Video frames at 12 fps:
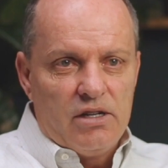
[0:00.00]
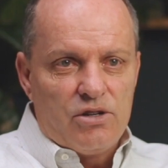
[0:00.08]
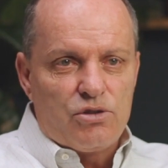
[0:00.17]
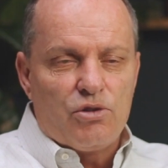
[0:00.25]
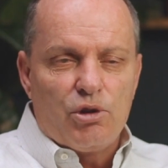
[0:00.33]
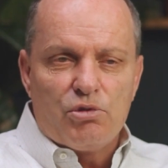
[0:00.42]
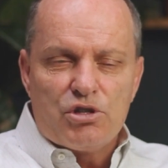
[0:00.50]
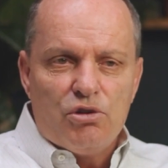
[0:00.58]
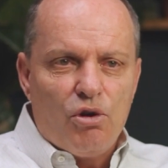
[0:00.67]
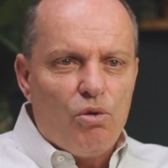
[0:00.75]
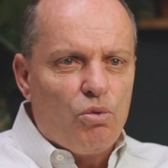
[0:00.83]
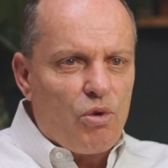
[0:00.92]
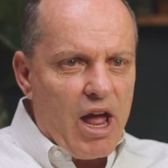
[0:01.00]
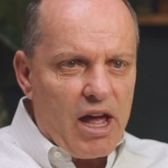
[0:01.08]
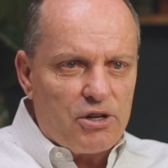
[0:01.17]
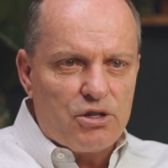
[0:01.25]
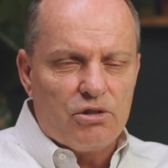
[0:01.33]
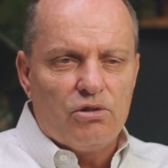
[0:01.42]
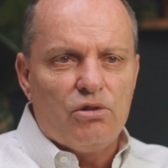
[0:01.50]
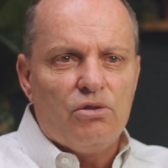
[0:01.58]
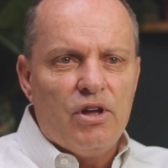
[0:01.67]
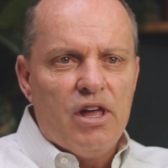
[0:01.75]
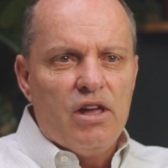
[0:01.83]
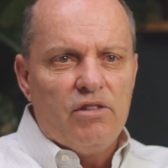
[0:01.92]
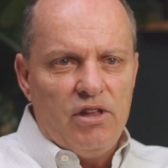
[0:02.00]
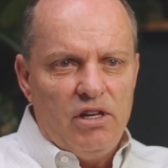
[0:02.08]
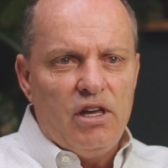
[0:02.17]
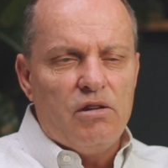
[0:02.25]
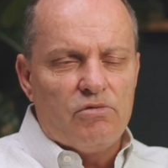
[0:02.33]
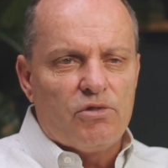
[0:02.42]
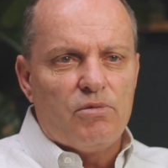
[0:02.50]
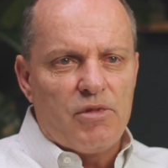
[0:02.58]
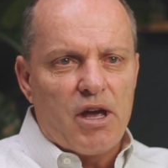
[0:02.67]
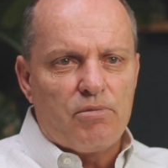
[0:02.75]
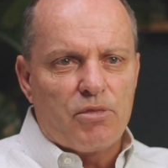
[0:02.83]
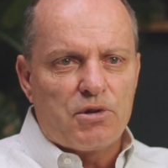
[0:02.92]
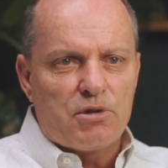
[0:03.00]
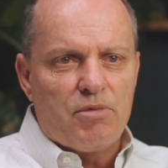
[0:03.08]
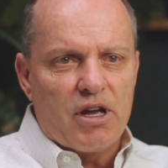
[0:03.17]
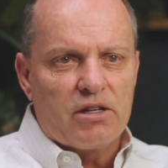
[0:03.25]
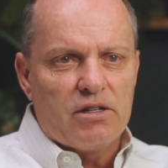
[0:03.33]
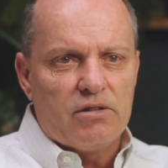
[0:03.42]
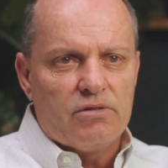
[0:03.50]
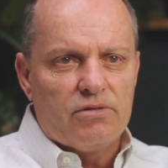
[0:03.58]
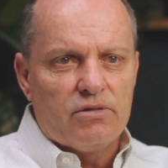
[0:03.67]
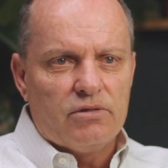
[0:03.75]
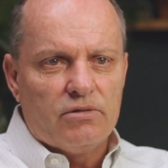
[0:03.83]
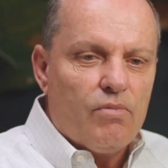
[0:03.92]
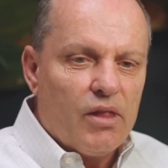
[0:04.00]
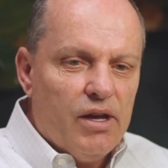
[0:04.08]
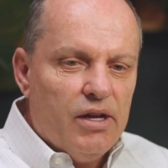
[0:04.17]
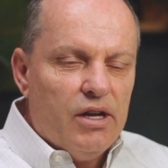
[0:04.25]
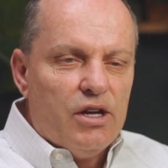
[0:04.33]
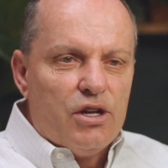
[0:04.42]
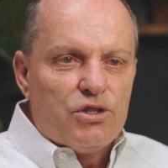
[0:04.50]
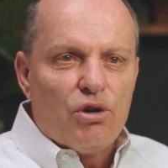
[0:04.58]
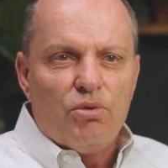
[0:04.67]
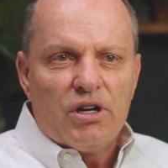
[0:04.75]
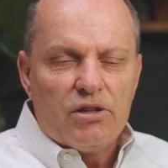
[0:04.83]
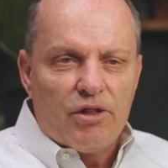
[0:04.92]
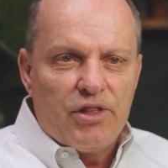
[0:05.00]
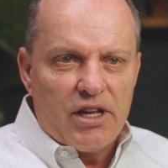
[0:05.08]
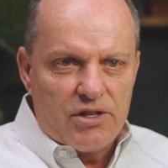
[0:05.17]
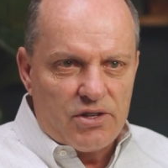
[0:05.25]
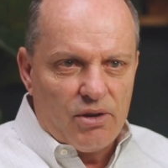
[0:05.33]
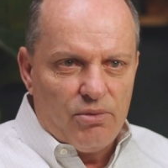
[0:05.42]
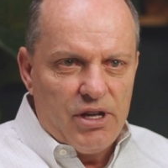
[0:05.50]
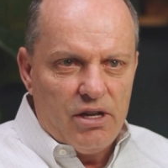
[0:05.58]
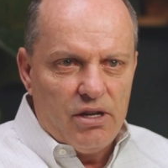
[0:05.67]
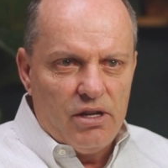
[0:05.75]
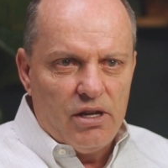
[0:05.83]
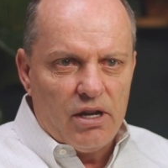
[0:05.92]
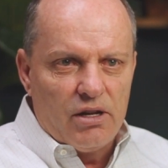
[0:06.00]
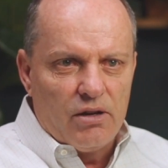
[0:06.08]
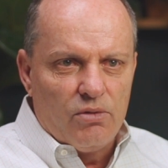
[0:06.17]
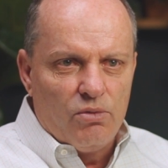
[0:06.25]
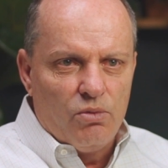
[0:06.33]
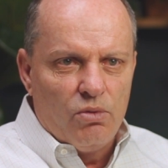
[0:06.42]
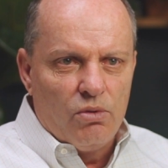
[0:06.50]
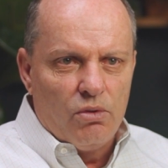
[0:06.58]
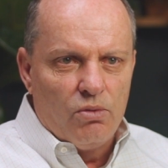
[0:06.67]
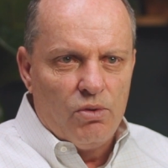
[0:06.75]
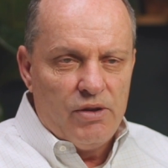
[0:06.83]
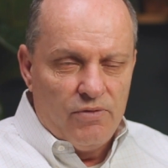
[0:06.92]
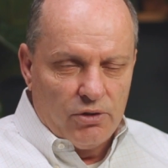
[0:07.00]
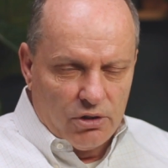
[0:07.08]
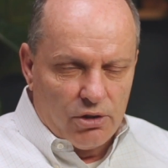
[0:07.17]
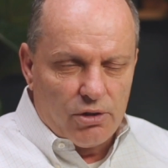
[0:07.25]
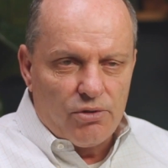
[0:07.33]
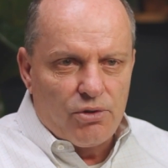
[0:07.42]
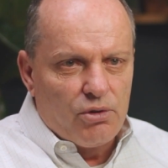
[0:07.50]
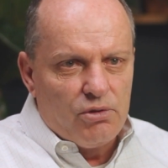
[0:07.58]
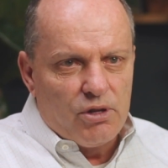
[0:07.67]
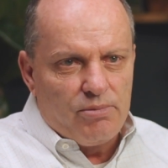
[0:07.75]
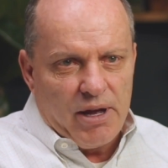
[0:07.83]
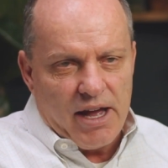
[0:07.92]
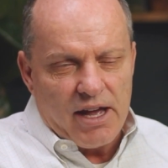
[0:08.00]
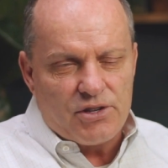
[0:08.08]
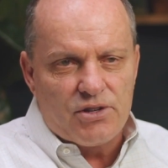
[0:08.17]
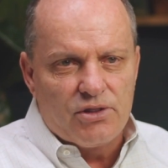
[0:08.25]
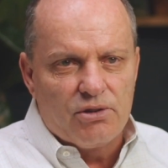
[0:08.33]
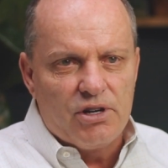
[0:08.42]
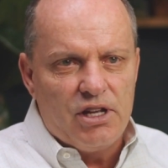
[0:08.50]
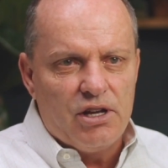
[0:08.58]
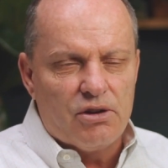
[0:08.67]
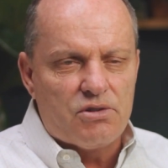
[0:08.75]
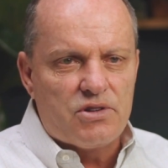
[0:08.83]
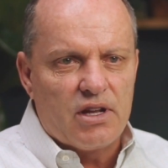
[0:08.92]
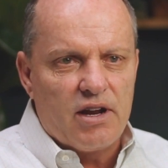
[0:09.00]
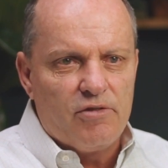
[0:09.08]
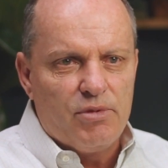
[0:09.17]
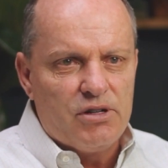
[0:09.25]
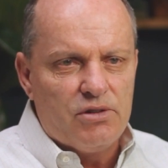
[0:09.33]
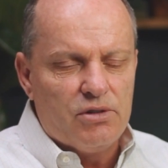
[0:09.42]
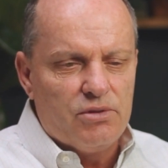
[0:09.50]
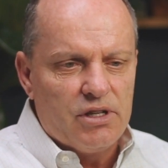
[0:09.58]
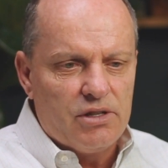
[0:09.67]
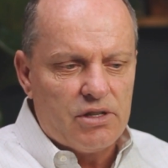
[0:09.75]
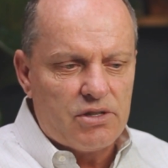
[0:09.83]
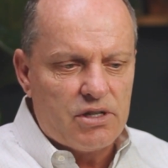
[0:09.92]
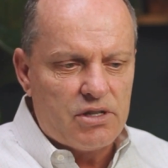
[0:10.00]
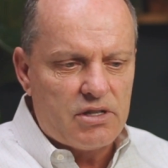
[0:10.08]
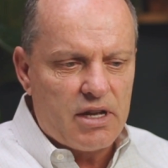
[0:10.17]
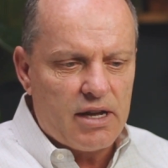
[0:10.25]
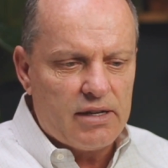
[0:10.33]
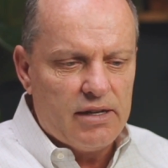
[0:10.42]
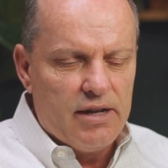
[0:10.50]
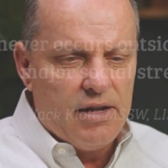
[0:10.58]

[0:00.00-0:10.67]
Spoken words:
So there was no rational thinking from that perspective. So one of the things that we've learned through the past 30 years that I've been doing this is that